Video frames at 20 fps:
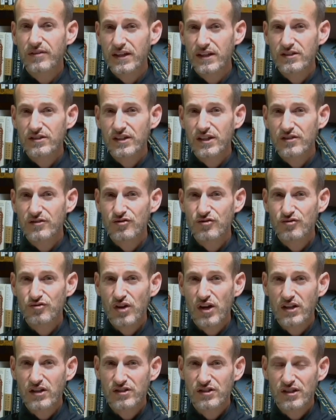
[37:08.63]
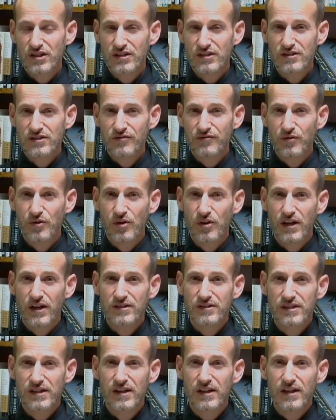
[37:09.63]
His instructions for
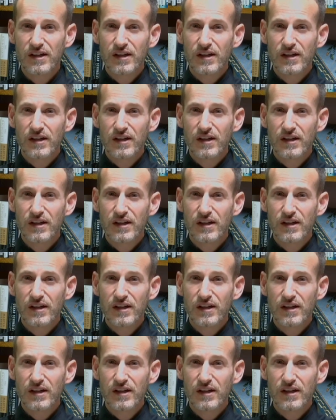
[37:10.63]
us,